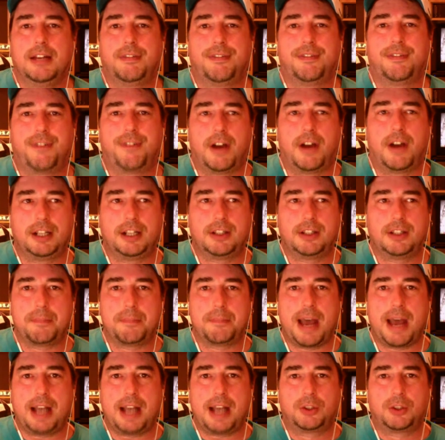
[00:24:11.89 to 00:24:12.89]
finding that
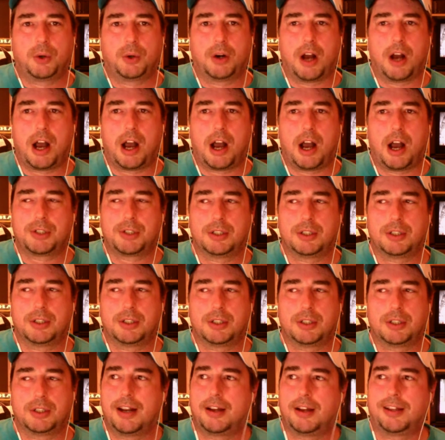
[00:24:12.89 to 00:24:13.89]
backdoor options,
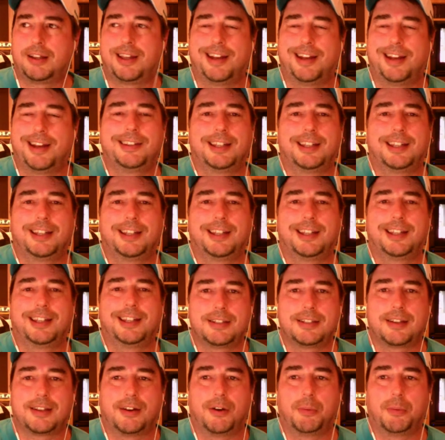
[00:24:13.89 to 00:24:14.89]
getting the
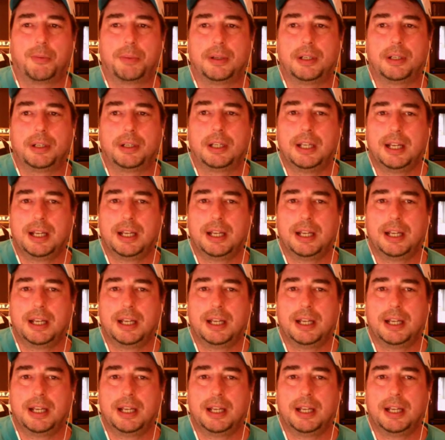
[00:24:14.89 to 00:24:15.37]
lanes open.